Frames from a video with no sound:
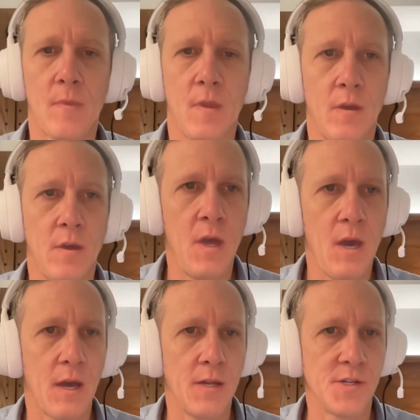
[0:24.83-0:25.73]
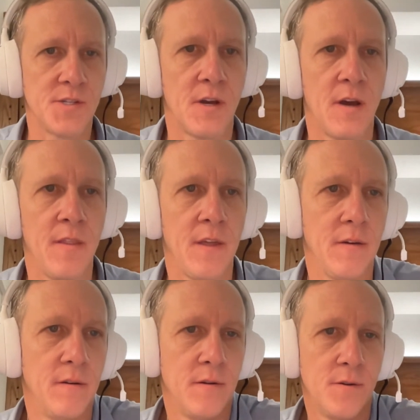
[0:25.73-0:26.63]
yeah, I just saw that
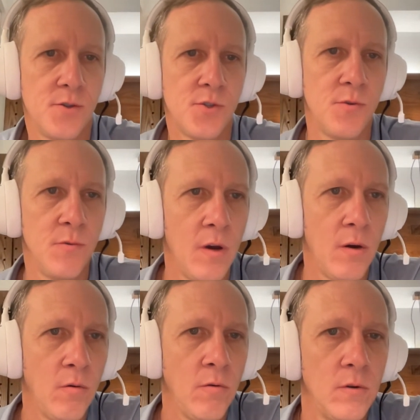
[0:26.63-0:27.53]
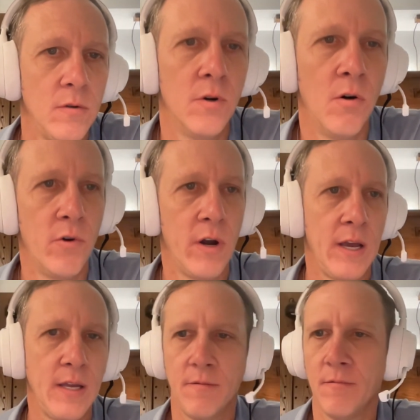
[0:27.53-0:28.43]
Suno
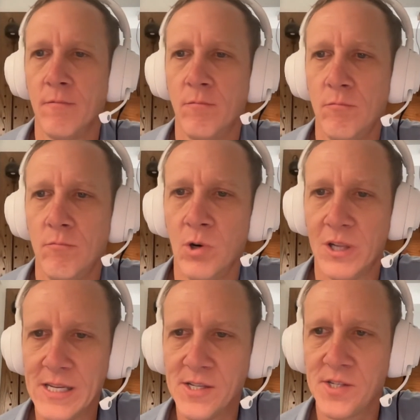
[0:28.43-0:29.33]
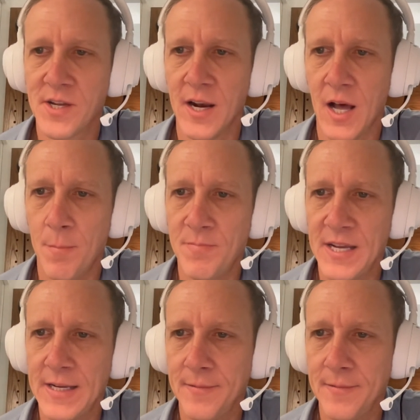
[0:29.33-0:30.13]
overnight released an update